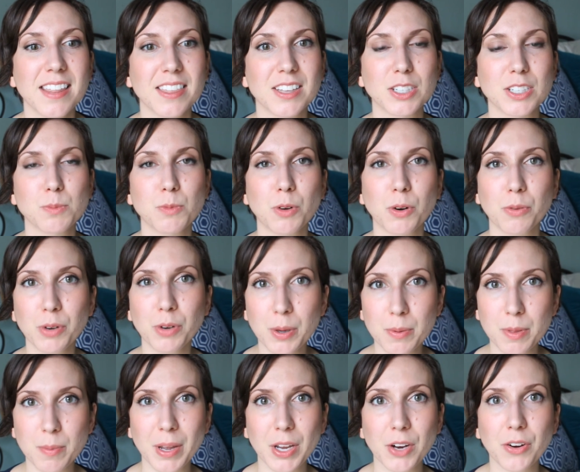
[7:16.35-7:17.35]
There's more
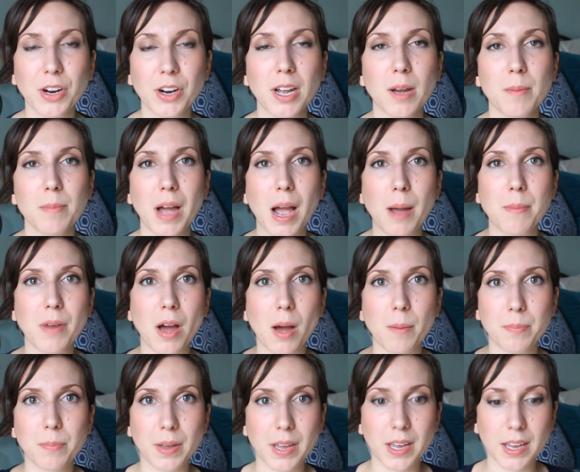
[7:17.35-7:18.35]
room in my crib. I'm
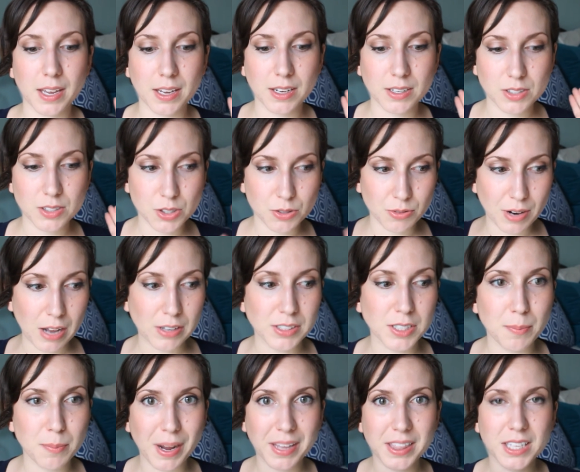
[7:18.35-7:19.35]
not being
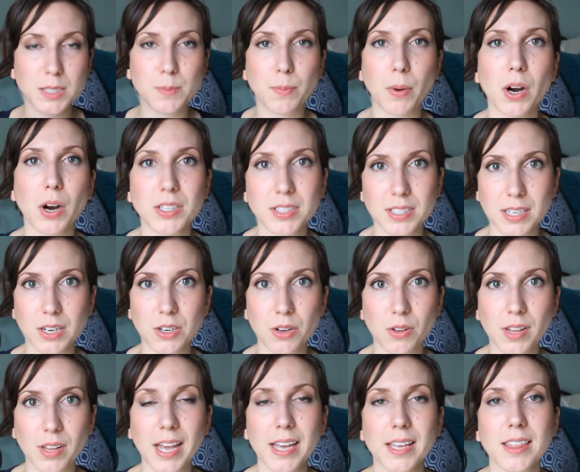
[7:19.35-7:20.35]
surrounded by these bars that I
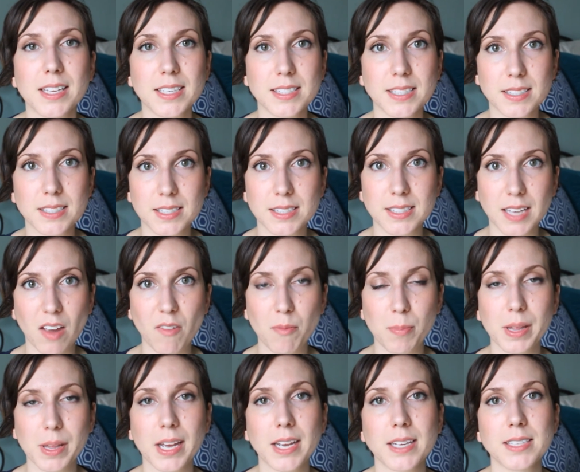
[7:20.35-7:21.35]
don't like. This is a
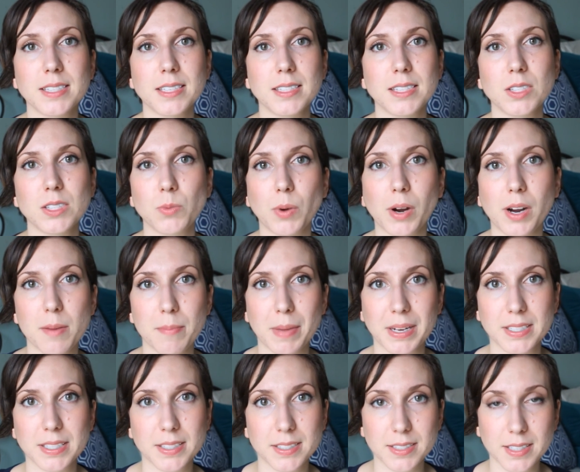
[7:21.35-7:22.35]
safe place. This is where I'm
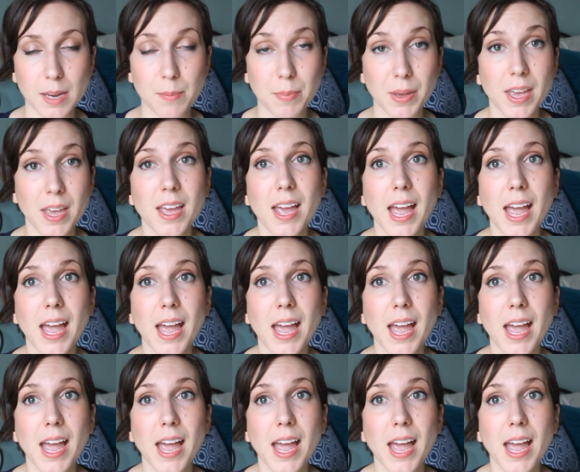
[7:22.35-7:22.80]
meant to sleep.